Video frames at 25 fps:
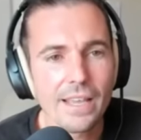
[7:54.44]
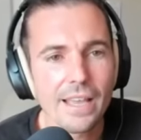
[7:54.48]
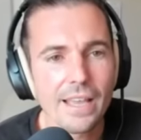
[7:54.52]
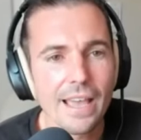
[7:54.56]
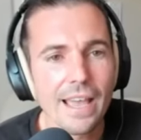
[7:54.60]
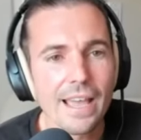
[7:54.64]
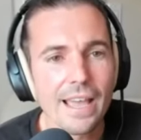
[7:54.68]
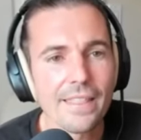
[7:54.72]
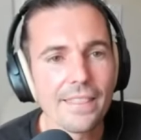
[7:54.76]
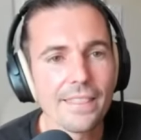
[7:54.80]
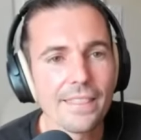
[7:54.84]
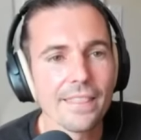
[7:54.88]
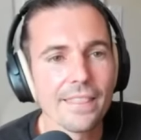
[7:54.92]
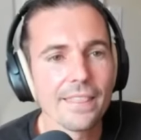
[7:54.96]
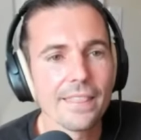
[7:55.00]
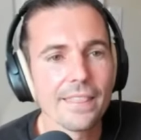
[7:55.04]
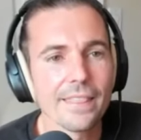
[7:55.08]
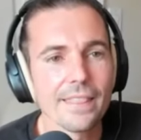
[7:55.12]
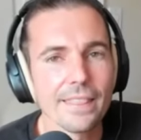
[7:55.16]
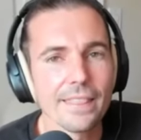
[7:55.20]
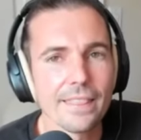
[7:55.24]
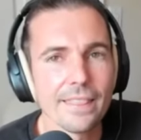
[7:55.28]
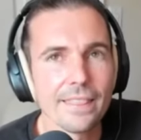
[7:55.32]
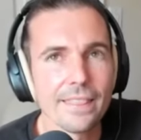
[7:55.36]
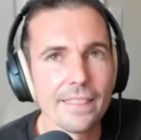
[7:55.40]
And
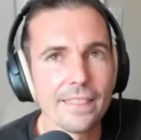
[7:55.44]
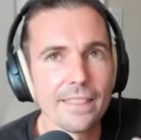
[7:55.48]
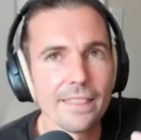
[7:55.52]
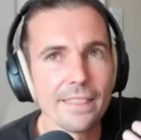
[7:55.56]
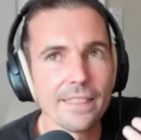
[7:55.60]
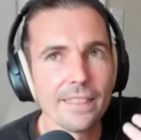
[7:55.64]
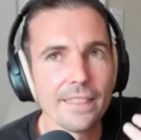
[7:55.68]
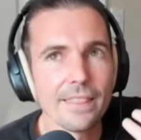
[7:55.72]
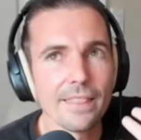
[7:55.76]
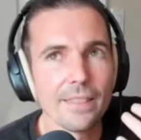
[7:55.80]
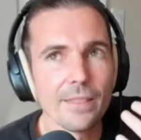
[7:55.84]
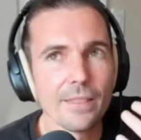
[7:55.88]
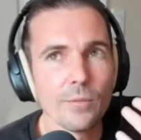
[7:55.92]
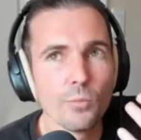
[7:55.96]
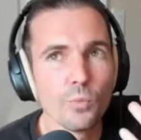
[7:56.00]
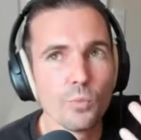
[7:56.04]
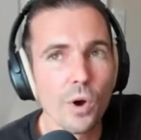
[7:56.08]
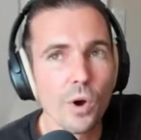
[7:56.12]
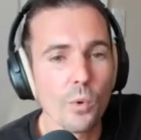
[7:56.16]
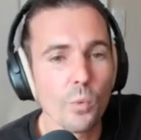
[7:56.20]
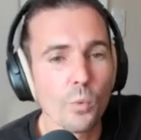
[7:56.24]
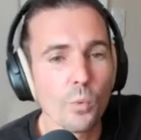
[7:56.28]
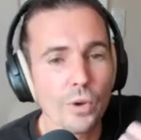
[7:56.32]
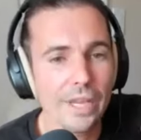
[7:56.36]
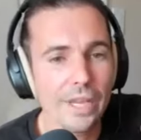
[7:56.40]

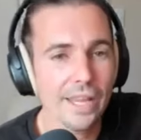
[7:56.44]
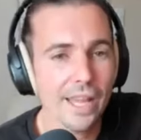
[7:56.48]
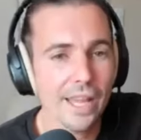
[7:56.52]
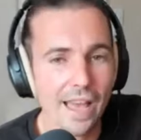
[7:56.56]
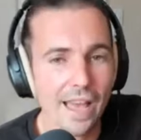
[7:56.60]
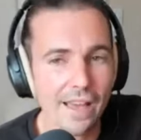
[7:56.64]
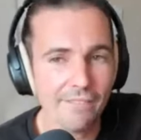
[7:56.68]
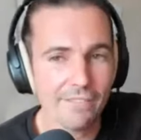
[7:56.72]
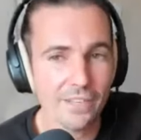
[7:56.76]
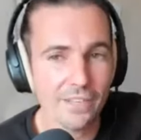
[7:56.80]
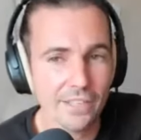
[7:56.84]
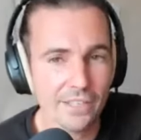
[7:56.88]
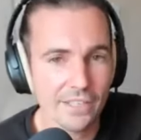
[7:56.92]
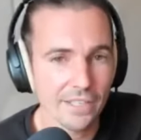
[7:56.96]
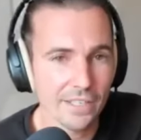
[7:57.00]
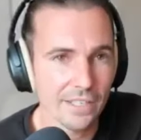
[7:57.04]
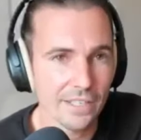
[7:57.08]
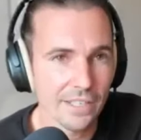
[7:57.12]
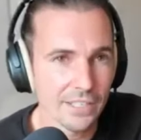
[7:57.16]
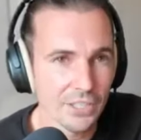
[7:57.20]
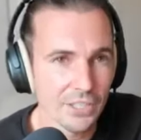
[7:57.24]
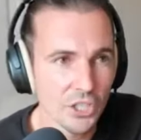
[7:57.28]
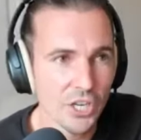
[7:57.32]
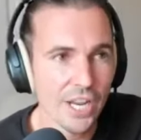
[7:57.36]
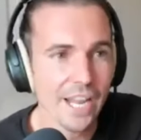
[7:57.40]
what we have
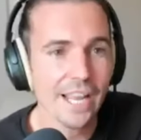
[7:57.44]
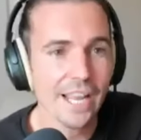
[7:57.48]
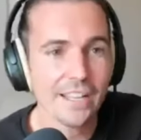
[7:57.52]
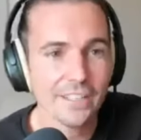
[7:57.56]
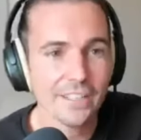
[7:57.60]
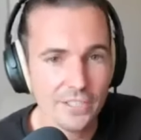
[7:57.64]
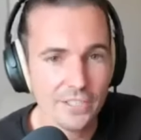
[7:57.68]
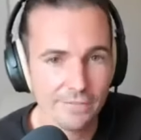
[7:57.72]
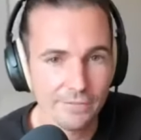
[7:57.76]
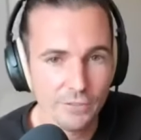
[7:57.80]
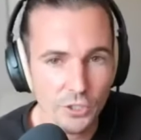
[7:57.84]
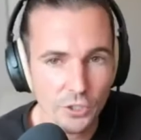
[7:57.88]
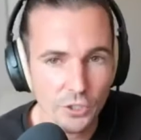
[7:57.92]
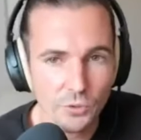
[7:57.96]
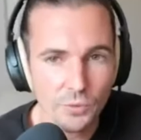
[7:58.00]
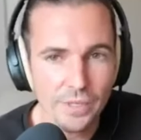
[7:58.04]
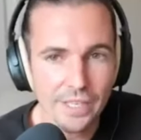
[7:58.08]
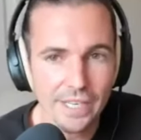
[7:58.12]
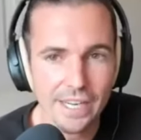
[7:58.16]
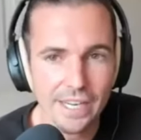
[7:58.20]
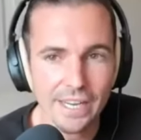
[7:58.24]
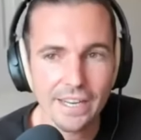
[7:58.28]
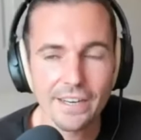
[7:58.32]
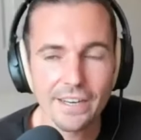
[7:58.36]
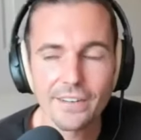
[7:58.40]
a chance of doing
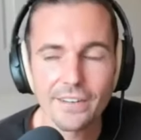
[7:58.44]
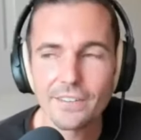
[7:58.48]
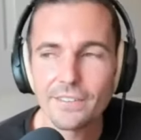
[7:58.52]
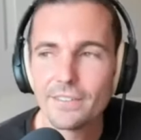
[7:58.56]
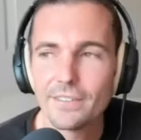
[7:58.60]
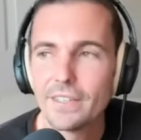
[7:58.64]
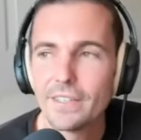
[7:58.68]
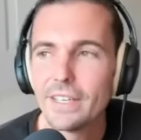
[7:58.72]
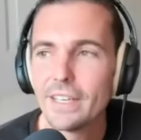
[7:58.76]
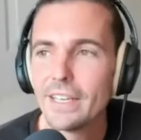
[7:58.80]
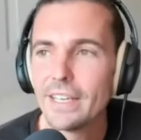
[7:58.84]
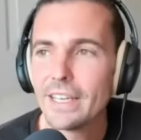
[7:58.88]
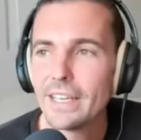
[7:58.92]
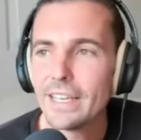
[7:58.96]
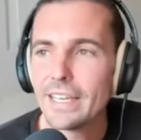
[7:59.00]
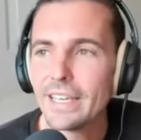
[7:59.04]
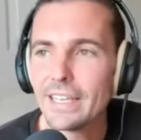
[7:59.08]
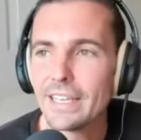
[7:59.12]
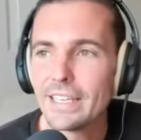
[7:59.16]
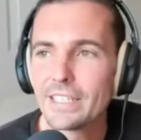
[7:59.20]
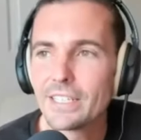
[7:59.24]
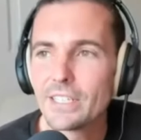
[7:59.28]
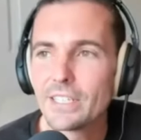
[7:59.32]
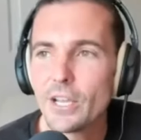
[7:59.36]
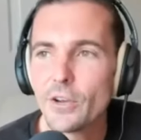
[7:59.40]
here
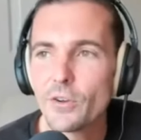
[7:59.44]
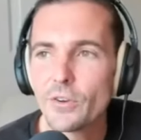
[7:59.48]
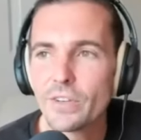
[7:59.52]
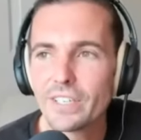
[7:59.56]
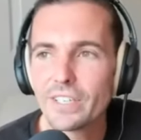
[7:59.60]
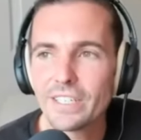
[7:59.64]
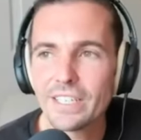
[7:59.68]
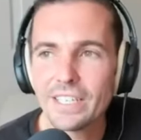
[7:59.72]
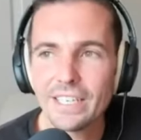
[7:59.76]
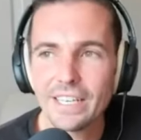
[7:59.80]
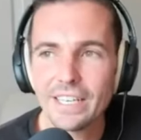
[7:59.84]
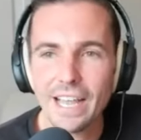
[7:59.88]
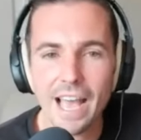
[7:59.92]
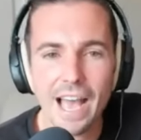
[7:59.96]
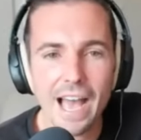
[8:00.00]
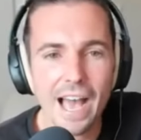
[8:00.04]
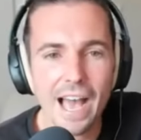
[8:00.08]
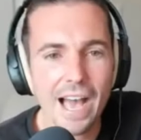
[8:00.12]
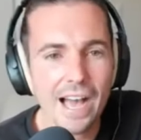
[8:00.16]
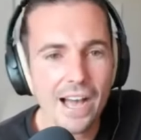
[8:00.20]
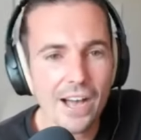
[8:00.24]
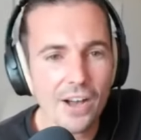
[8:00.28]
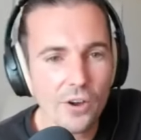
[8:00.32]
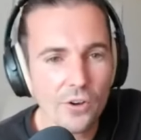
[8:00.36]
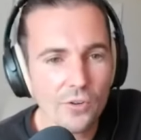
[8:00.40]
is noticing
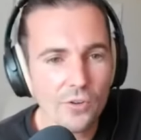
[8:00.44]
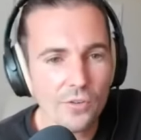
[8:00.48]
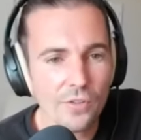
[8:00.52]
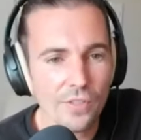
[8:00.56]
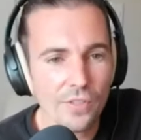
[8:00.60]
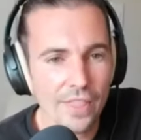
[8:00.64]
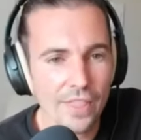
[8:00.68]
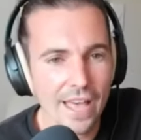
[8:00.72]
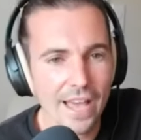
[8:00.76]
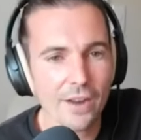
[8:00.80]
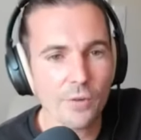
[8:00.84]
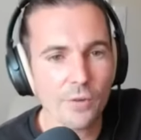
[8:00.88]
how that